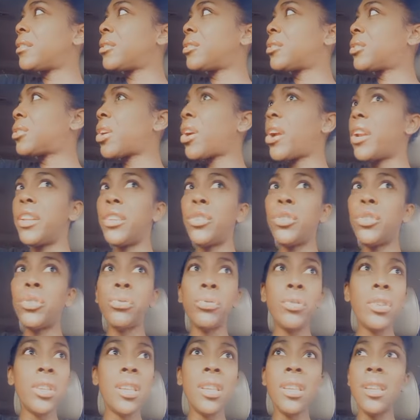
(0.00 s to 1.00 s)

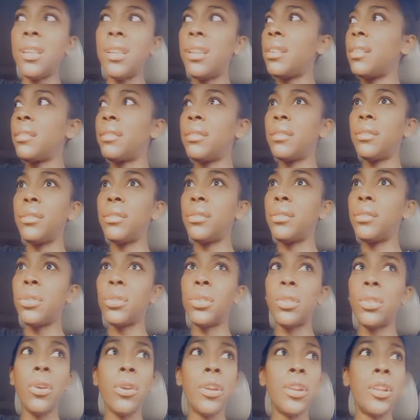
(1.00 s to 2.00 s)
33 to
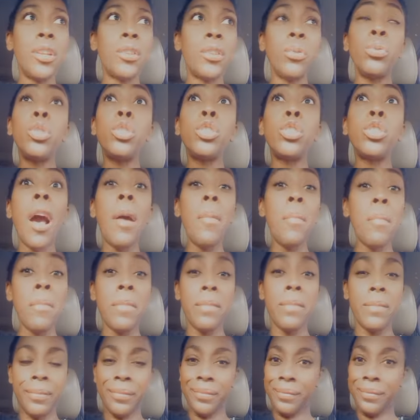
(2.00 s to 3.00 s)
32. Something.